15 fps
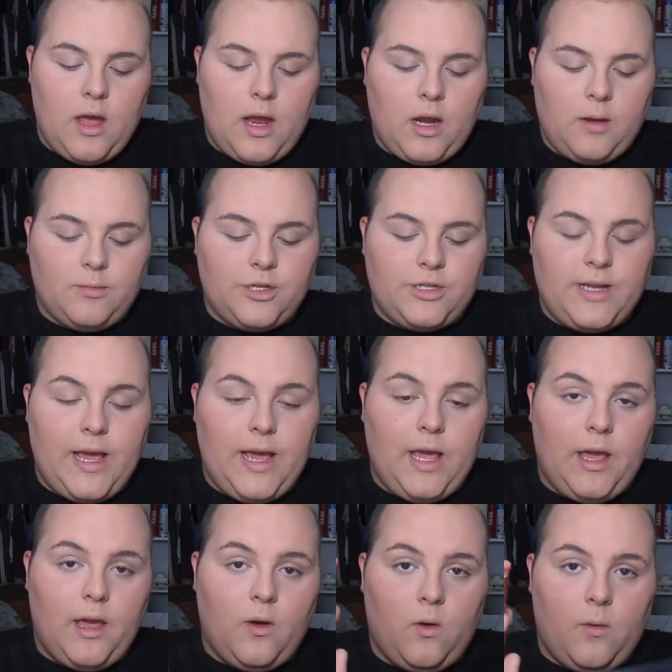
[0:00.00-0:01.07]
and I'm just
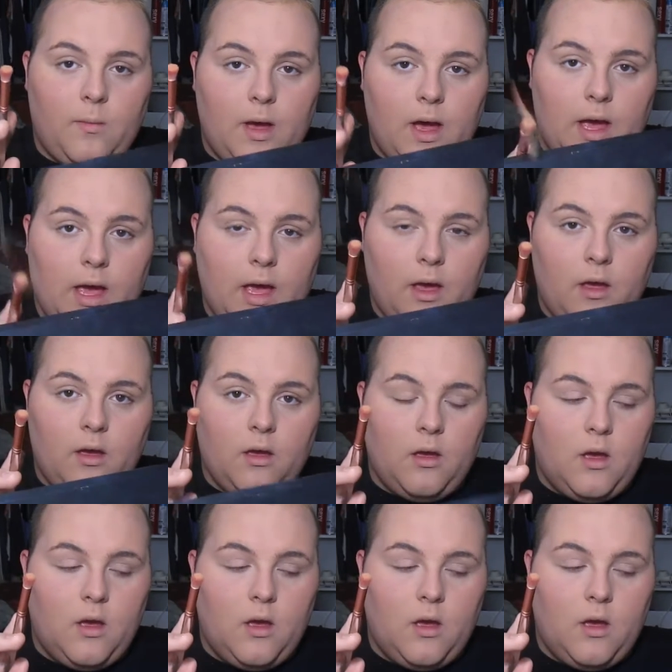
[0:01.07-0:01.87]
taking it on my